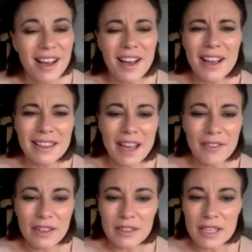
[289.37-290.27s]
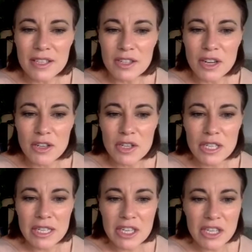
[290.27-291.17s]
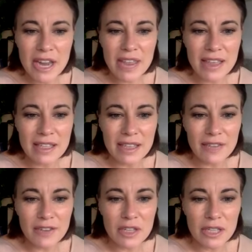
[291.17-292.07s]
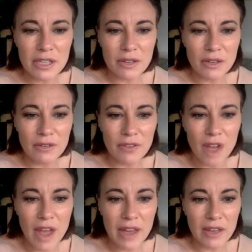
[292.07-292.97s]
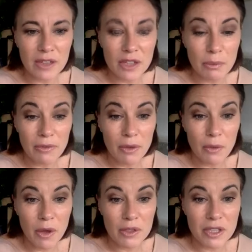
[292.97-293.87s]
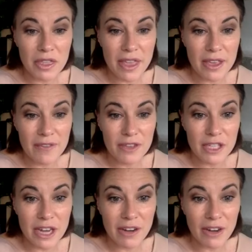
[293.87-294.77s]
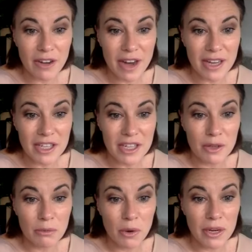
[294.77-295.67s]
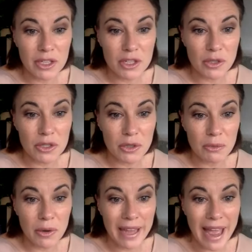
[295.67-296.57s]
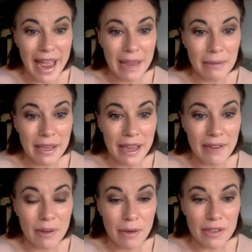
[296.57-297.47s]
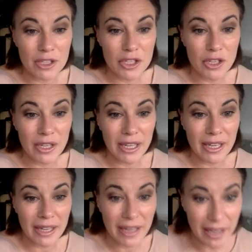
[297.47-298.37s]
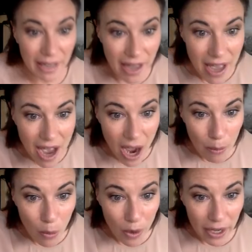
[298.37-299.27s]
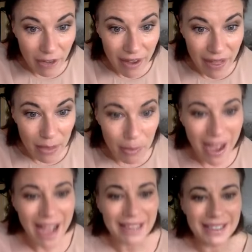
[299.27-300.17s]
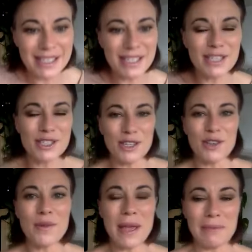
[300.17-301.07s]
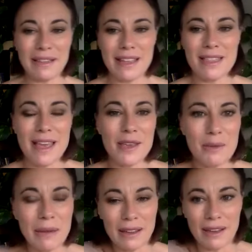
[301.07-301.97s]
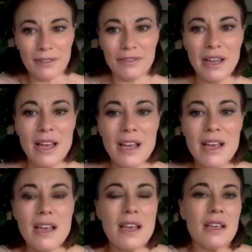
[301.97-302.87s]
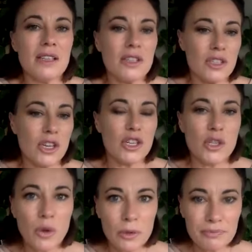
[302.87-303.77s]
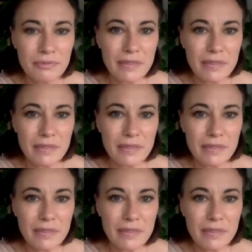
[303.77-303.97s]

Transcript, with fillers: I love it. You don't usually share that stuff. Usually you're flying and on top of the world. So thank you for sharing your energy. Good morning, George. Good morning, Amy, everyone that's tuning in here. I'm walking around the park listening to you, Emily. Thank you, my love. So, Sean,